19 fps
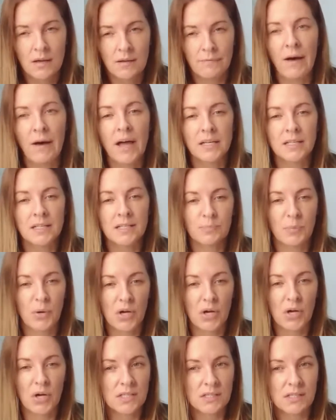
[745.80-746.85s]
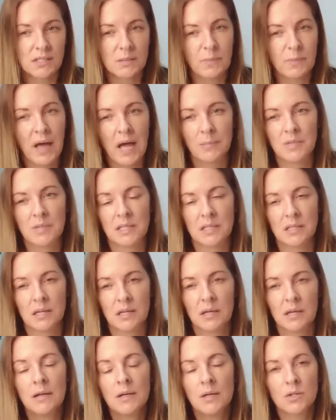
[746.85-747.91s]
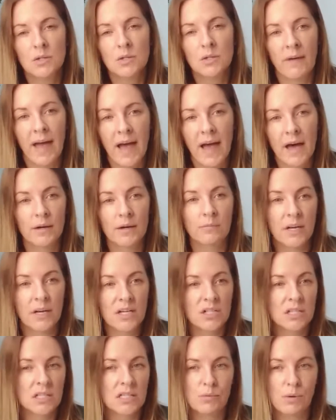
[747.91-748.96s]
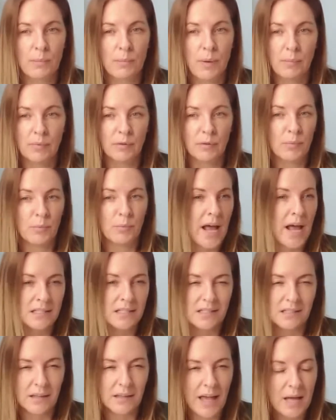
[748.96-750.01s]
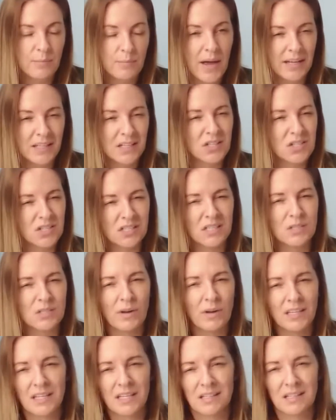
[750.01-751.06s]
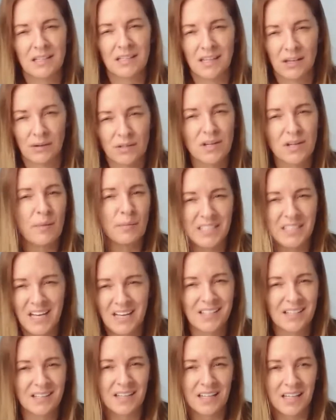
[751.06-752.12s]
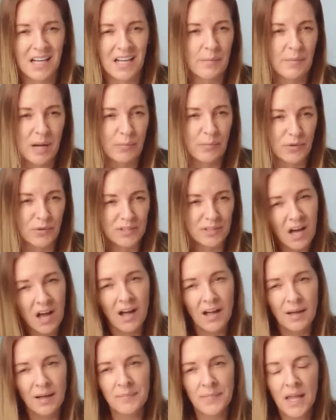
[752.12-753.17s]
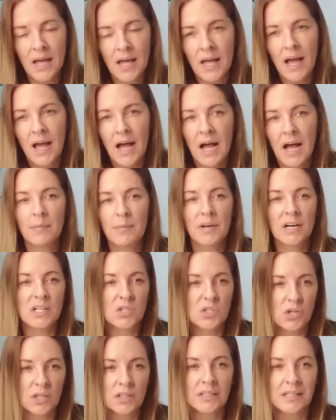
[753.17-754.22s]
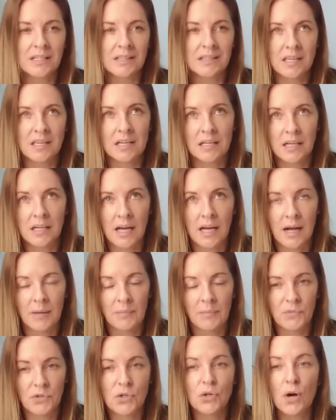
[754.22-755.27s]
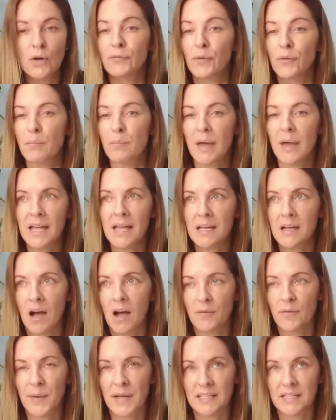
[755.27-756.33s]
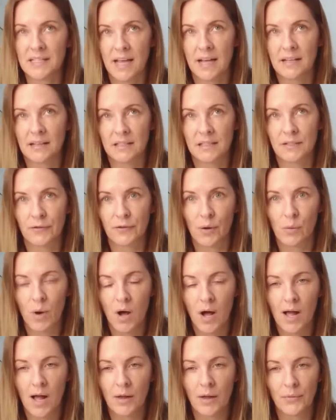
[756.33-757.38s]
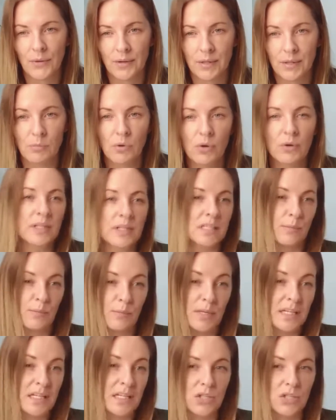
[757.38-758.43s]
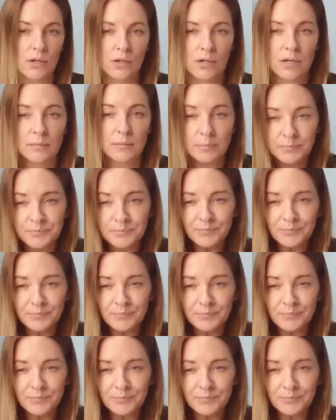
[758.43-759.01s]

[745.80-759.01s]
fund purchases, perhaps in the sort of outer regions where people have bought house and land packages, where they're a dime a dozen, they're coming up all the time. And I certainly think, for me, I've been saying this for a while, that the Mornington Peninsula and